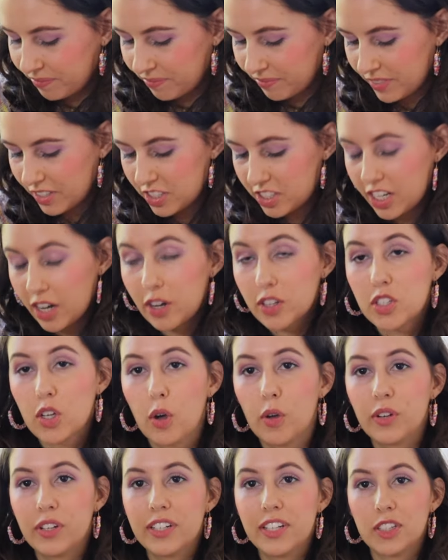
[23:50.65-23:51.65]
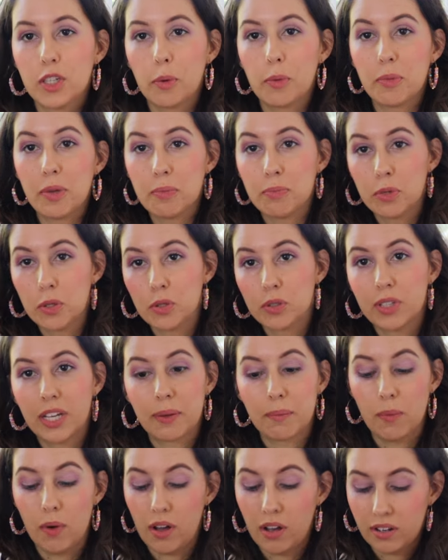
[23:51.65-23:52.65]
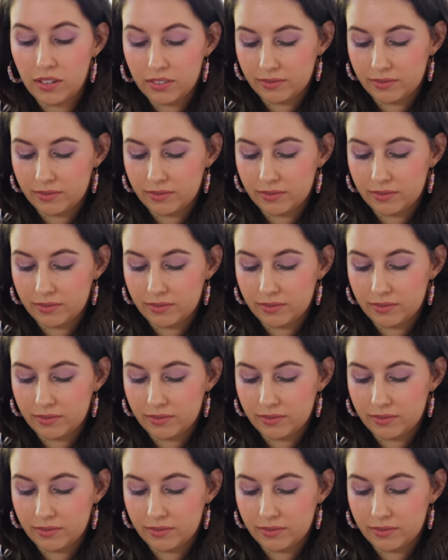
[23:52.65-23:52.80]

The serotonin and dopamine boost, like, wow,